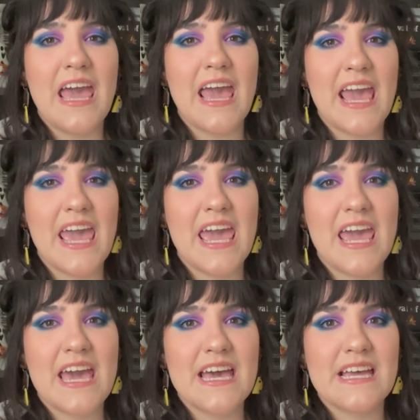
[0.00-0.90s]

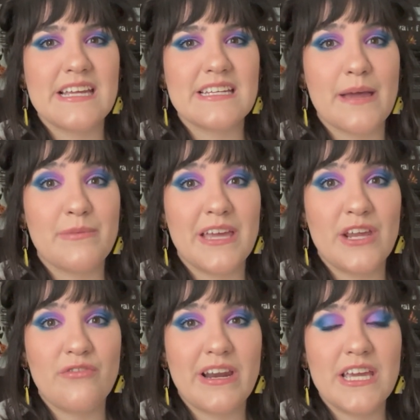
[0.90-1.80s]
And I'm
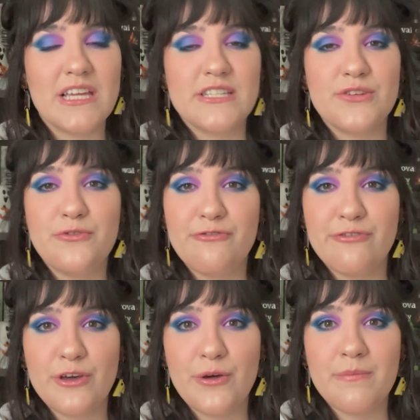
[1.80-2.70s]
getting ready to
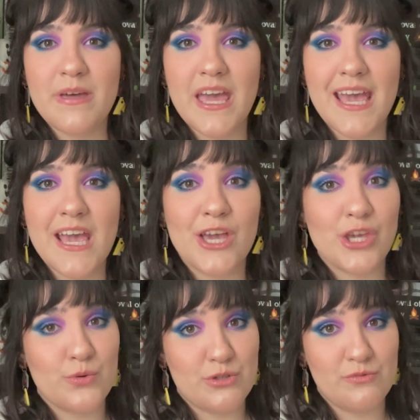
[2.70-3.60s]
film a
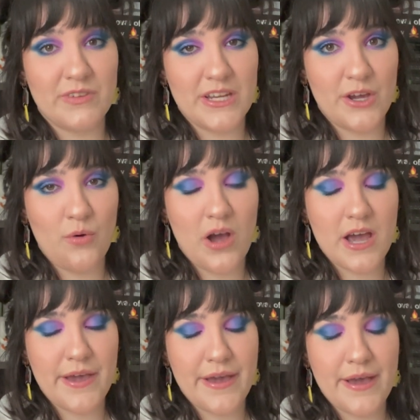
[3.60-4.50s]
YouTube video.
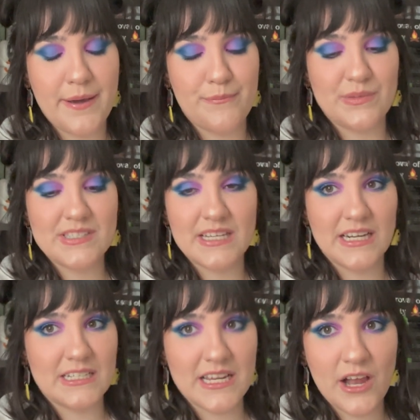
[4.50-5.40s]
I am
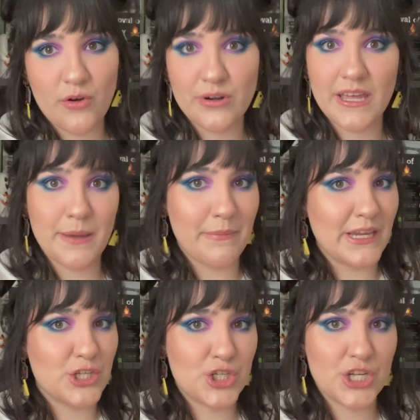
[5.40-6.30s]
sitting down at my
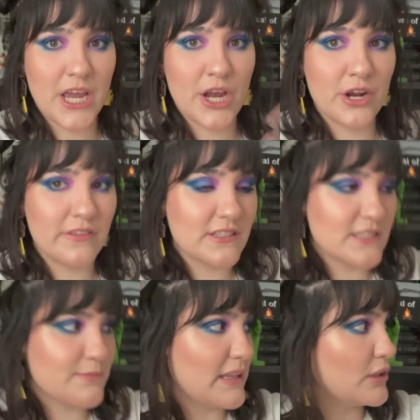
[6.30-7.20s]
chair. This
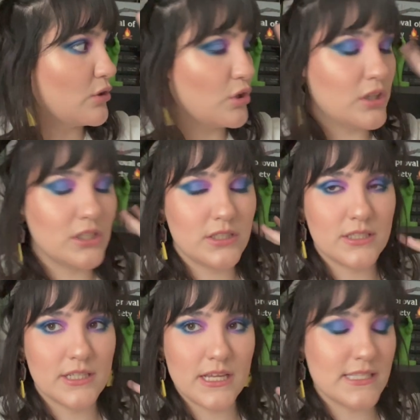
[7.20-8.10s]
is my little
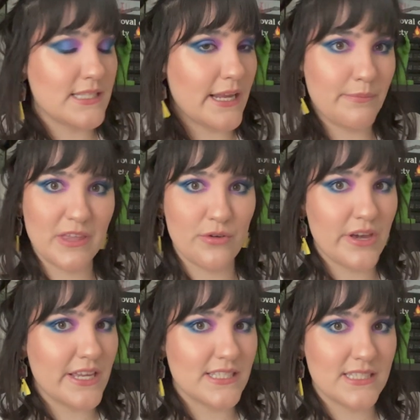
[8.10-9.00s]
setup that you
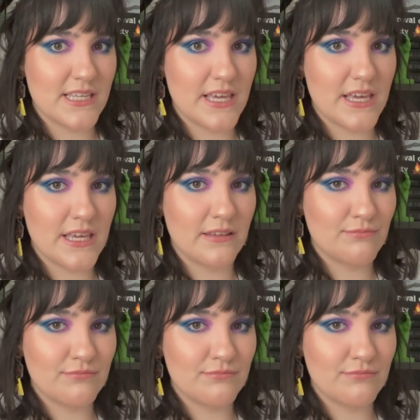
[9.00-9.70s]
guys see